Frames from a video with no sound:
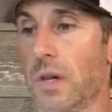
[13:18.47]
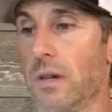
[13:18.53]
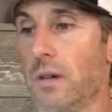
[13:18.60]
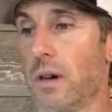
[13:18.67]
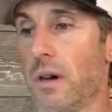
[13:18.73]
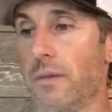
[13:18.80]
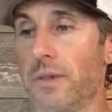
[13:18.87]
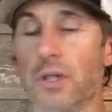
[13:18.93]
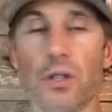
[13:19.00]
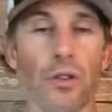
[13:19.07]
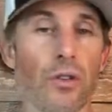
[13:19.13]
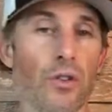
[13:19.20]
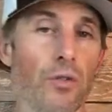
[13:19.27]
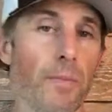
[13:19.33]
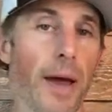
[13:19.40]
Obviously you
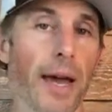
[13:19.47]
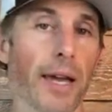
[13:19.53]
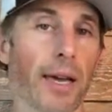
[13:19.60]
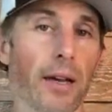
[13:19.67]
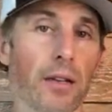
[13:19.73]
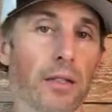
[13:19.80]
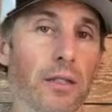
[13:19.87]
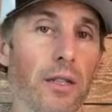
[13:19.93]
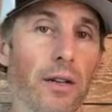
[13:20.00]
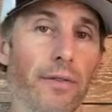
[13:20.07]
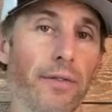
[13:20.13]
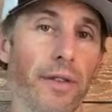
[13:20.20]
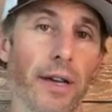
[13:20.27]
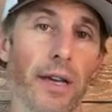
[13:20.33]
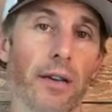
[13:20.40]
can do back of house stuff
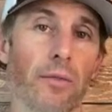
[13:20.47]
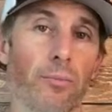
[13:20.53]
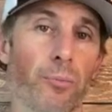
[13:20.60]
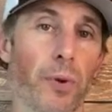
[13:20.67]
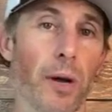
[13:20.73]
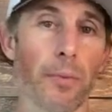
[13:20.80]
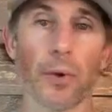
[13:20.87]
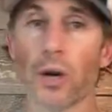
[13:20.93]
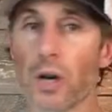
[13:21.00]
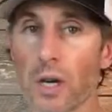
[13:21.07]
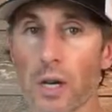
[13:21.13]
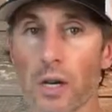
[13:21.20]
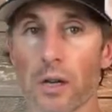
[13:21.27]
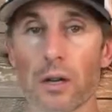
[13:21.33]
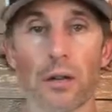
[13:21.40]
like prep
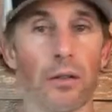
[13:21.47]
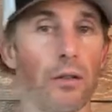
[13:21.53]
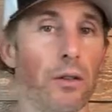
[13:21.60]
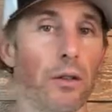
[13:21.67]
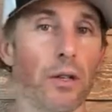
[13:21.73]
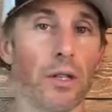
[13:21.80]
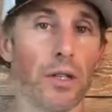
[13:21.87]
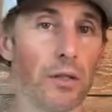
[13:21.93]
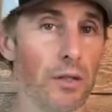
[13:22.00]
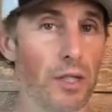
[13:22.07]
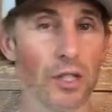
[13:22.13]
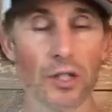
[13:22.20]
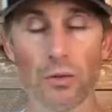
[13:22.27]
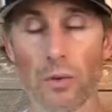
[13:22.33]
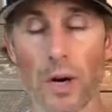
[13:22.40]
cook, you can
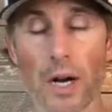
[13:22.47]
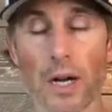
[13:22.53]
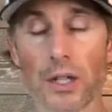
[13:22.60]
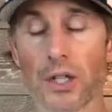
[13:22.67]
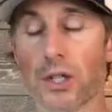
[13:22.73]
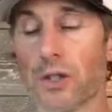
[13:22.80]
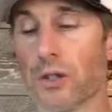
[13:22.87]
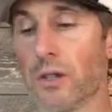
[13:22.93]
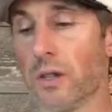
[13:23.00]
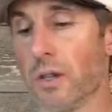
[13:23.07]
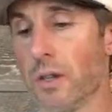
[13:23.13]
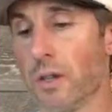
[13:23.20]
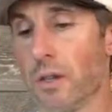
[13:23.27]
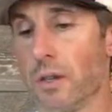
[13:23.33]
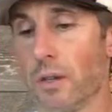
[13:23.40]
dishwash.
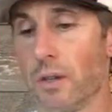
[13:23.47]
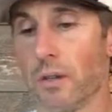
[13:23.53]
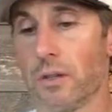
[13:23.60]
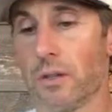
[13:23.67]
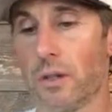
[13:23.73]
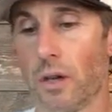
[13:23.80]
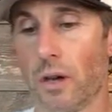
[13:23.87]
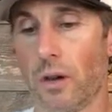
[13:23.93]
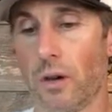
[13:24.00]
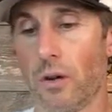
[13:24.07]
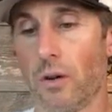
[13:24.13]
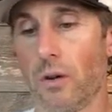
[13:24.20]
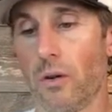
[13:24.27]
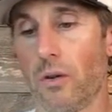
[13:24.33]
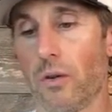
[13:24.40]

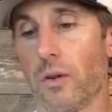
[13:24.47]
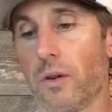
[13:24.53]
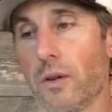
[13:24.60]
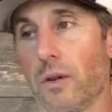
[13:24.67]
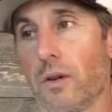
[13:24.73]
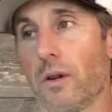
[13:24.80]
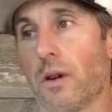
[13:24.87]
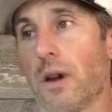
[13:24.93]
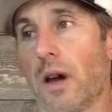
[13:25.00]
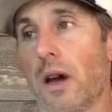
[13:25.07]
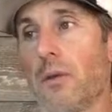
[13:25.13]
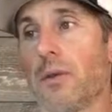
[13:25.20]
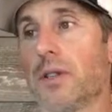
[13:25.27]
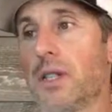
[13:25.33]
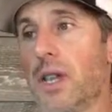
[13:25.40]
So I
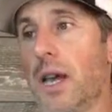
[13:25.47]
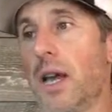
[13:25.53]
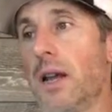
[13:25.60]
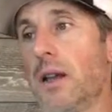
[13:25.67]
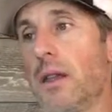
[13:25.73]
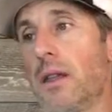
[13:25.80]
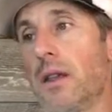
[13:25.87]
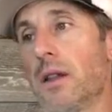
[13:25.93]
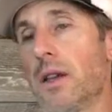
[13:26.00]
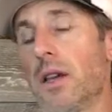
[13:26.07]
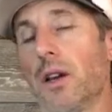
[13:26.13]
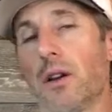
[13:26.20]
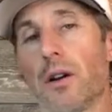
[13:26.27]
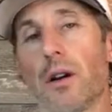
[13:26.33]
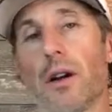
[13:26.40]
would say anything that
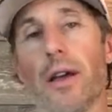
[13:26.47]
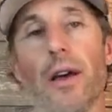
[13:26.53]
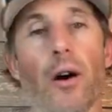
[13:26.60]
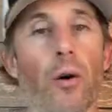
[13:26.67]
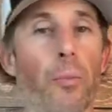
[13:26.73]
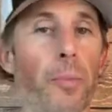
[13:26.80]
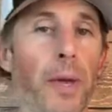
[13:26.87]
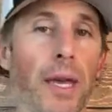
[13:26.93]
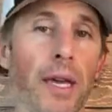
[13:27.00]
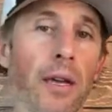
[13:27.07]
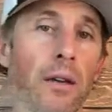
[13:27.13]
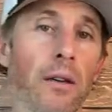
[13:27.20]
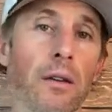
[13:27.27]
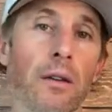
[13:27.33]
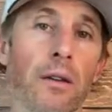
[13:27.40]
you're
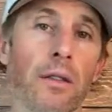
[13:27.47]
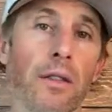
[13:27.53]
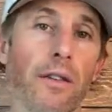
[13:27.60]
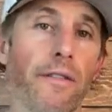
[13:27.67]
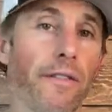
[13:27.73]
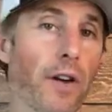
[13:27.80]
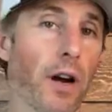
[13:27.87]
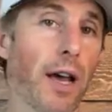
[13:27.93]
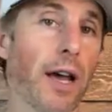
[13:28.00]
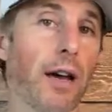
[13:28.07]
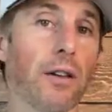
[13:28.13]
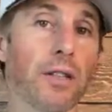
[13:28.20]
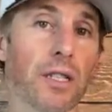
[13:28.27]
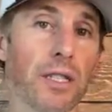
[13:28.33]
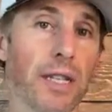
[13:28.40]
helping the front of
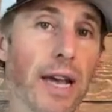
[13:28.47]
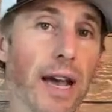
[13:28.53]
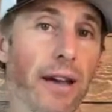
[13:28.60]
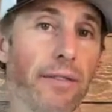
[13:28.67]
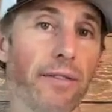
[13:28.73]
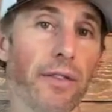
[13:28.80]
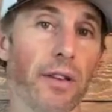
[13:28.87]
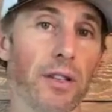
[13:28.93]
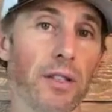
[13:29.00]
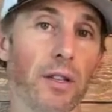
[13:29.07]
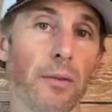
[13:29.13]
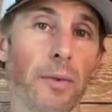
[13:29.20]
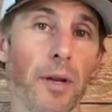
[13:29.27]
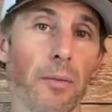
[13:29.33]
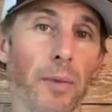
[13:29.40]
house staff is going
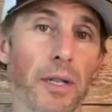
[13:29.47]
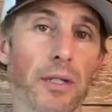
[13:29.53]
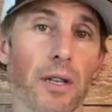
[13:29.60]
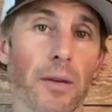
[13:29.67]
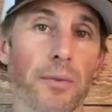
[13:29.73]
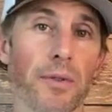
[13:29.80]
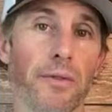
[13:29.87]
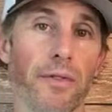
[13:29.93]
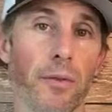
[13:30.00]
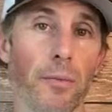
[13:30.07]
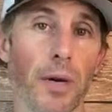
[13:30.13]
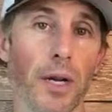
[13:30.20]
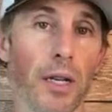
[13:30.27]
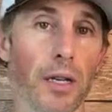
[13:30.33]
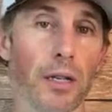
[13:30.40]
to be your best option for
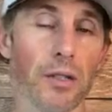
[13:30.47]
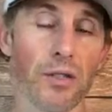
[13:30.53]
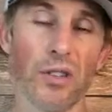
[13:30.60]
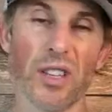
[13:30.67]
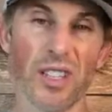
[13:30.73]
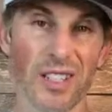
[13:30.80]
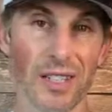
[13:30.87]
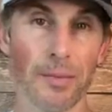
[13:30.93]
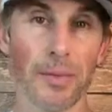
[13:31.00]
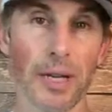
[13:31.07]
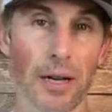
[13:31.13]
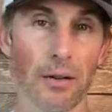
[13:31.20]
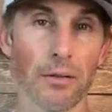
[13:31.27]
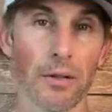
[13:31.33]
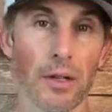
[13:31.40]
money, because you get tipped
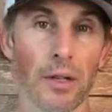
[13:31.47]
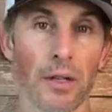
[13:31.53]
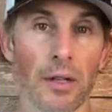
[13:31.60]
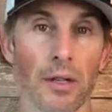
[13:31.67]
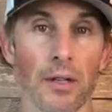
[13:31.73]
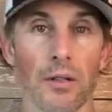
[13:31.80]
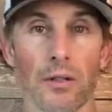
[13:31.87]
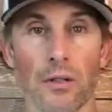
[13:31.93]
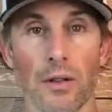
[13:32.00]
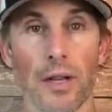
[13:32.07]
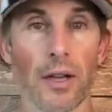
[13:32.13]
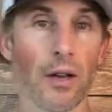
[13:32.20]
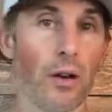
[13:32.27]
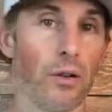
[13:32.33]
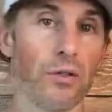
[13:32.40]
out. So
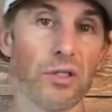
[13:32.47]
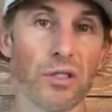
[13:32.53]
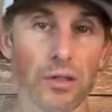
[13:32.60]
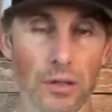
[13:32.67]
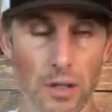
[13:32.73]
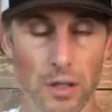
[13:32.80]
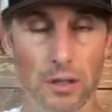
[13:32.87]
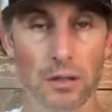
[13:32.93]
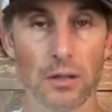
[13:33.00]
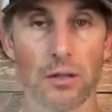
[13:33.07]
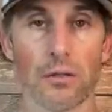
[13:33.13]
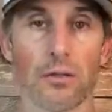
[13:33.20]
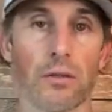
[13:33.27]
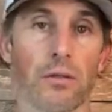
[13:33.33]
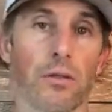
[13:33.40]
like
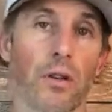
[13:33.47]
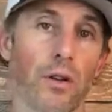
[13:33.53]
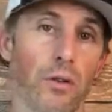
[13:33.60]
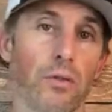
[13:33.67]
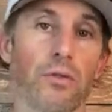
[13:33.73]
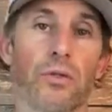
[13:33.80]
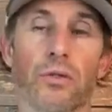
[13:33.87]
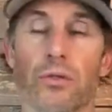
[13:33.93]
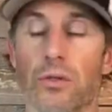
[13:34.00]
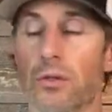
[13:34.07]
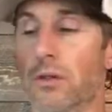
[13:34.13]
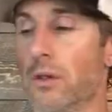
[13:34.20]
hostess, host,